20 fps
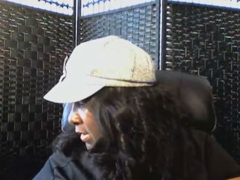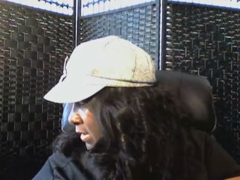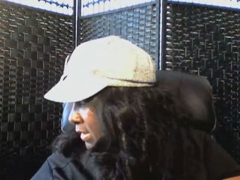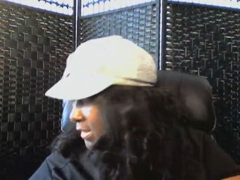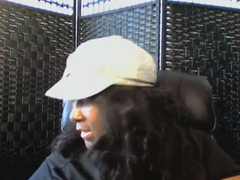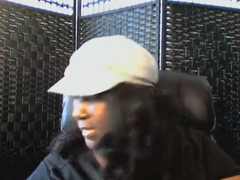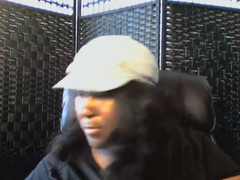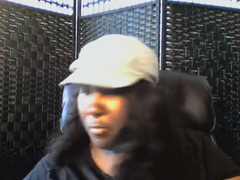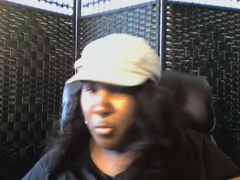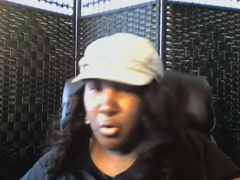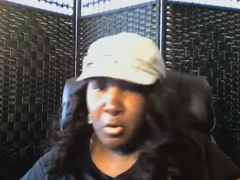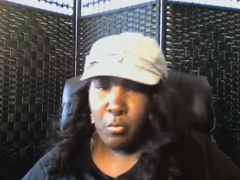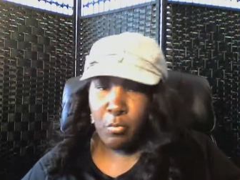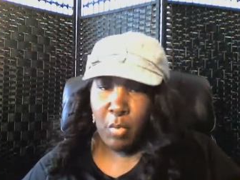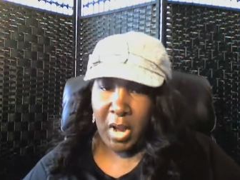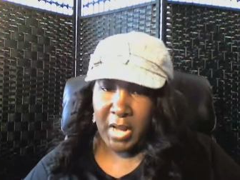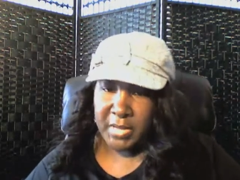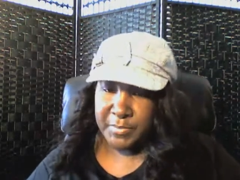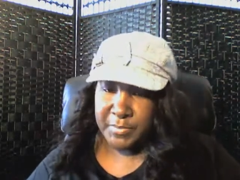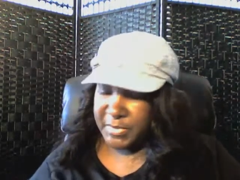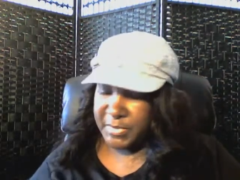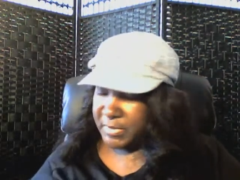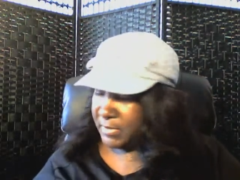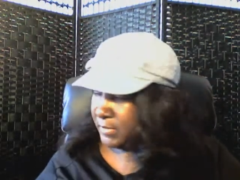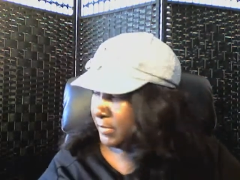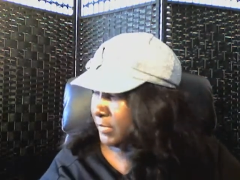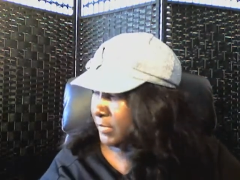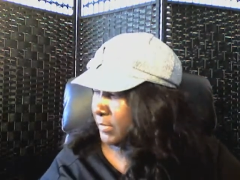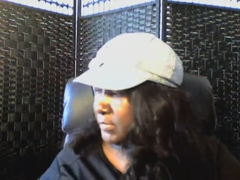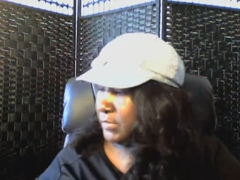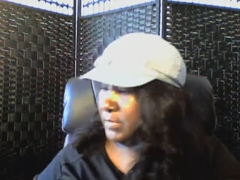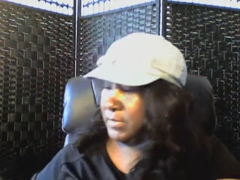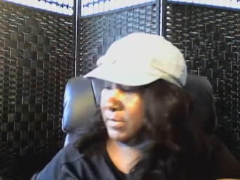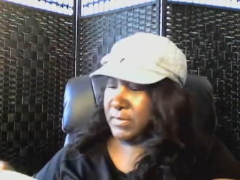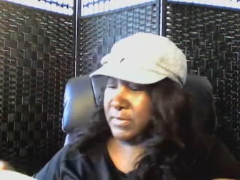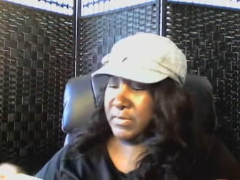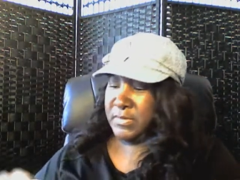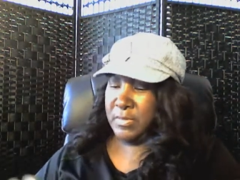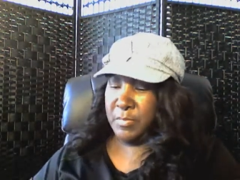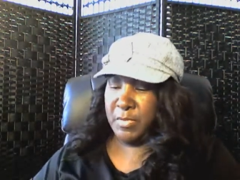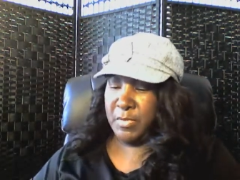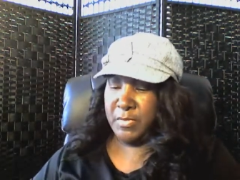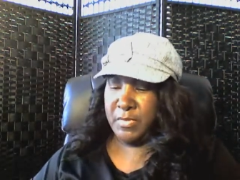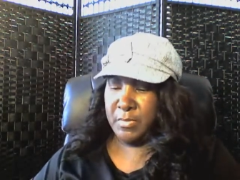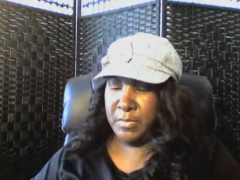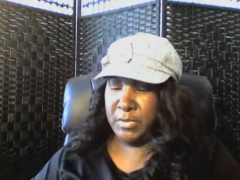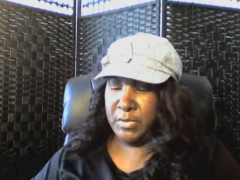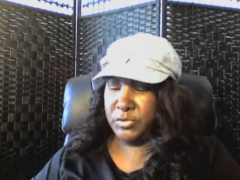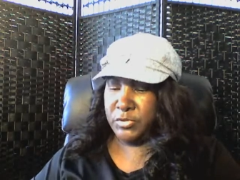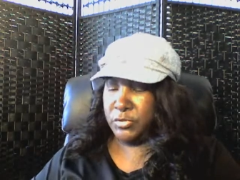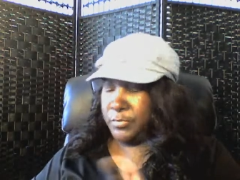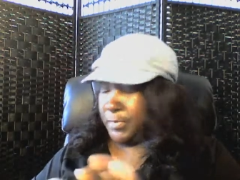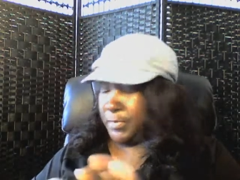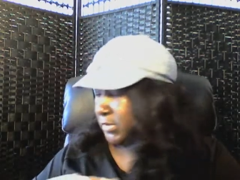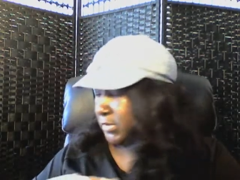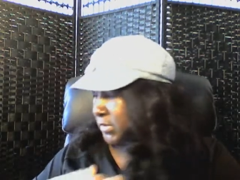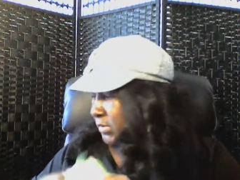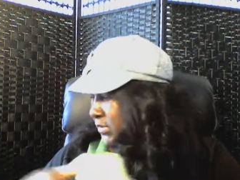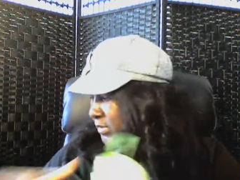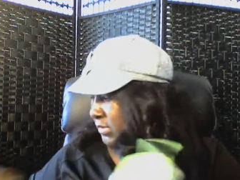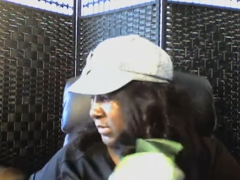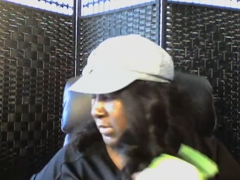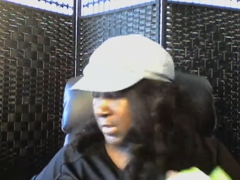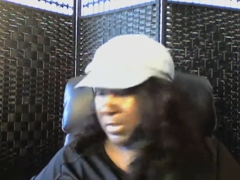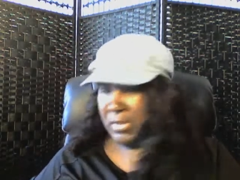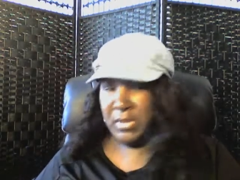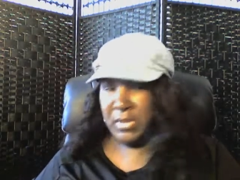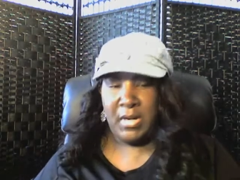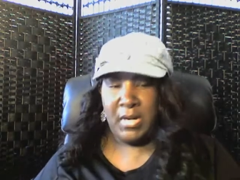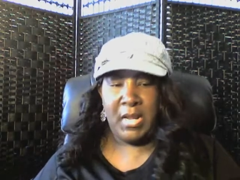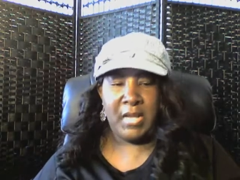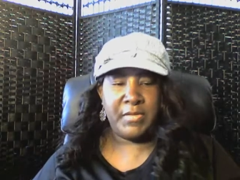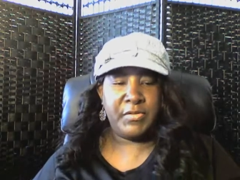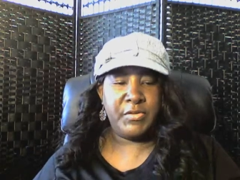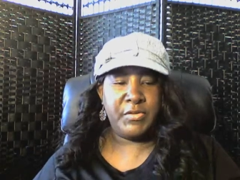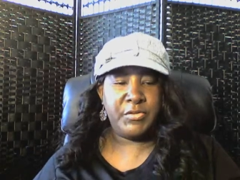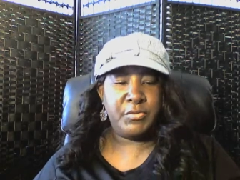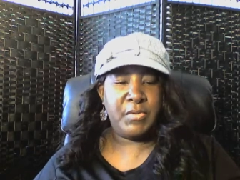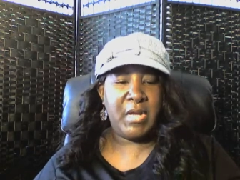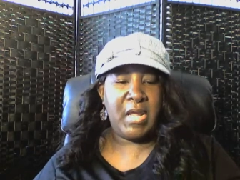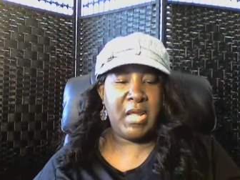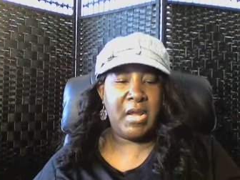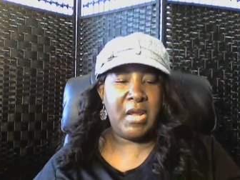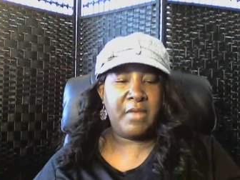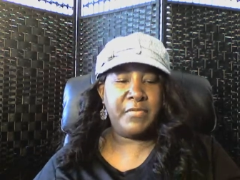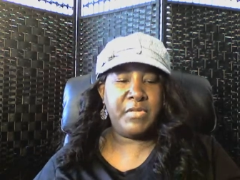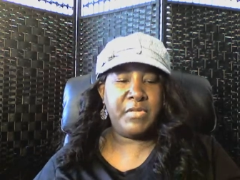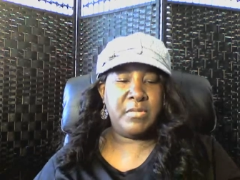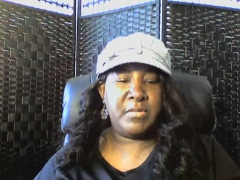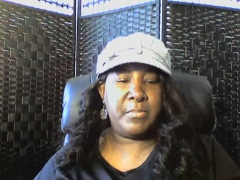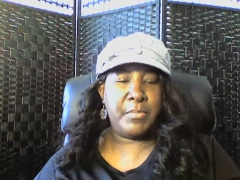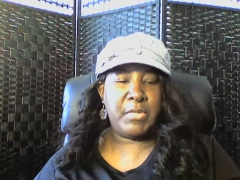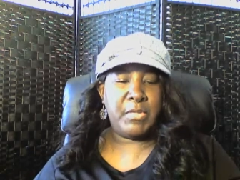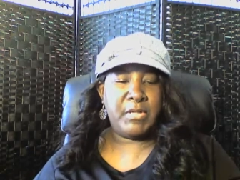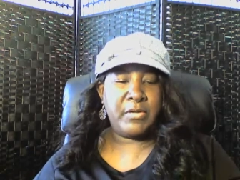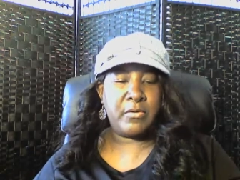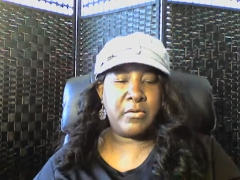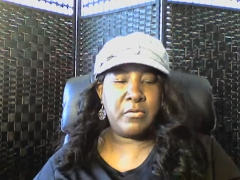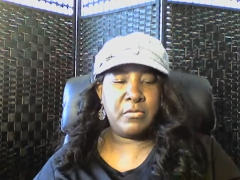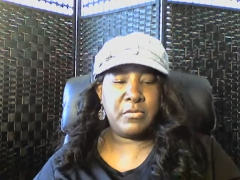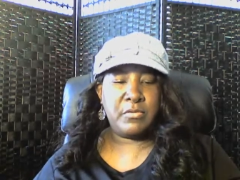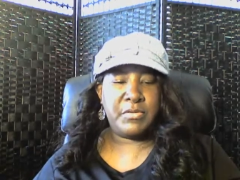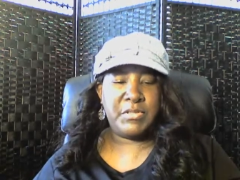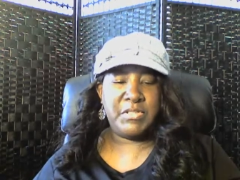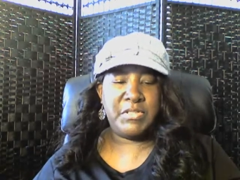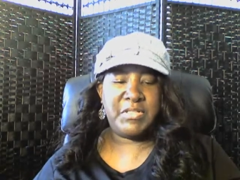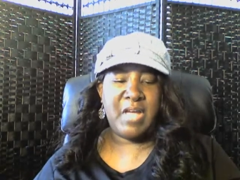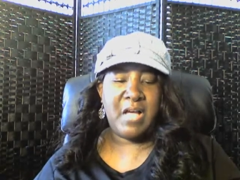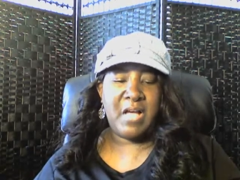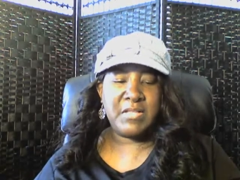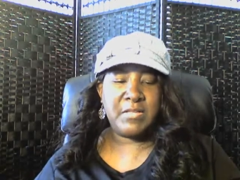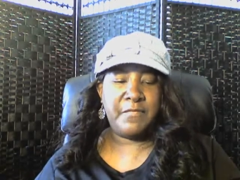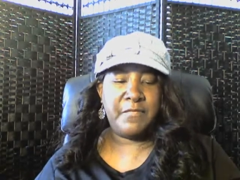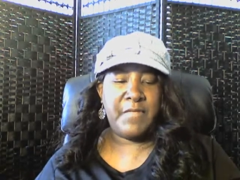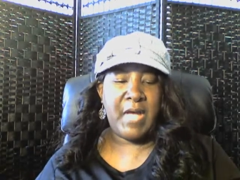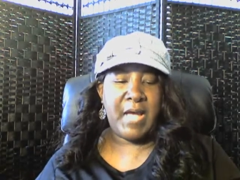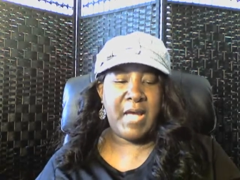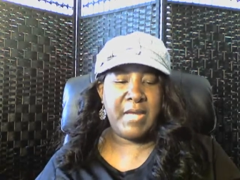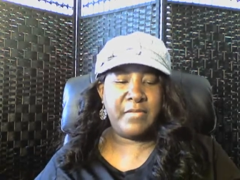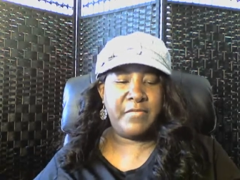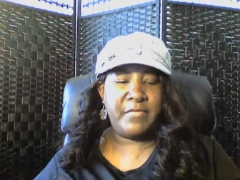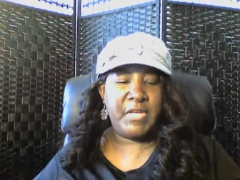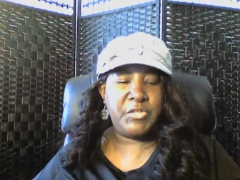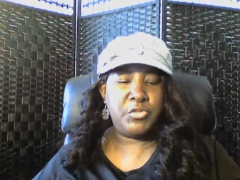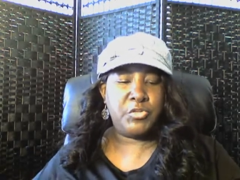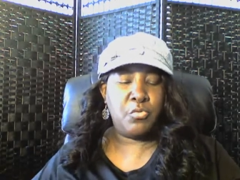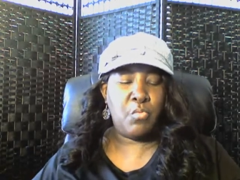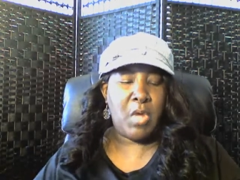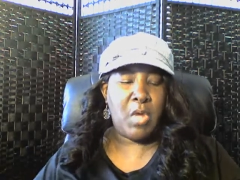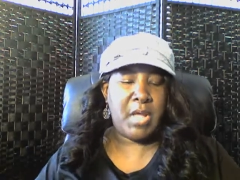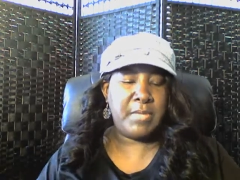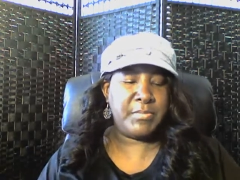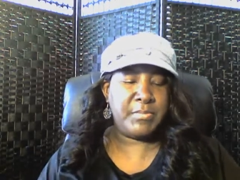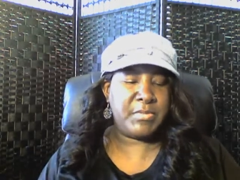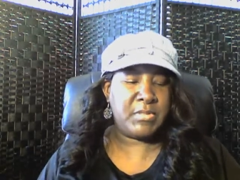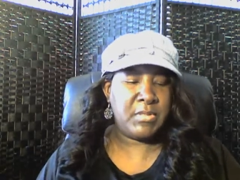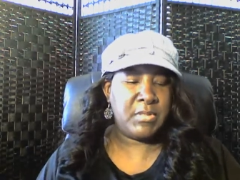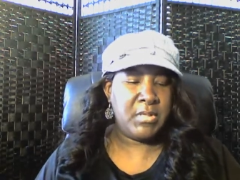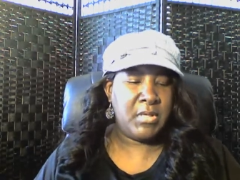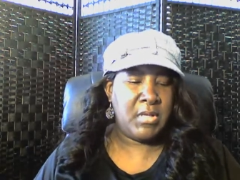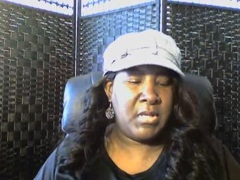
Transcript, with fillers: and more whites some of them are duplicates like this one I have the Bolero detoxifying facial wipes